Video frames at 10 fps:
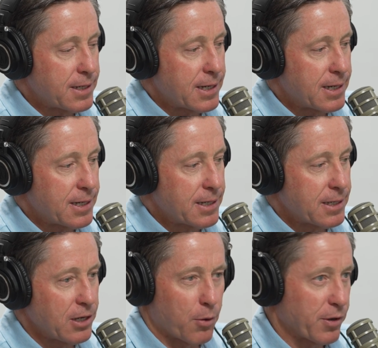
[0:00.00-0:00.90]

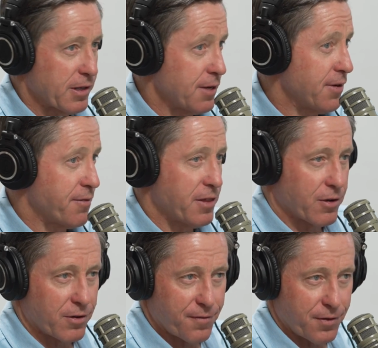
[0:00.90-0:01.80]
I wasn't leaving
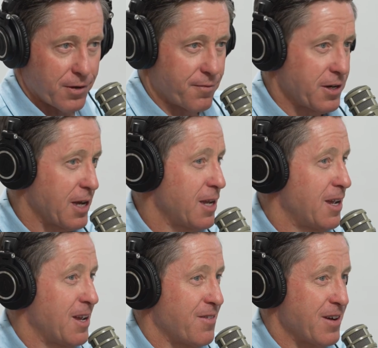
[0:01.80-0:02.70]
everything on the field every day,
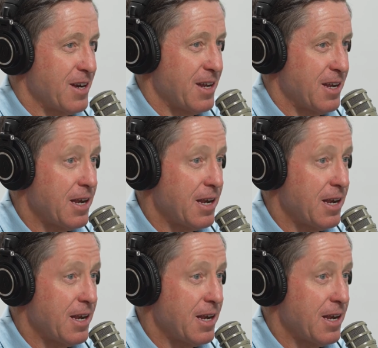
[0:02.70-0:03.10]
right?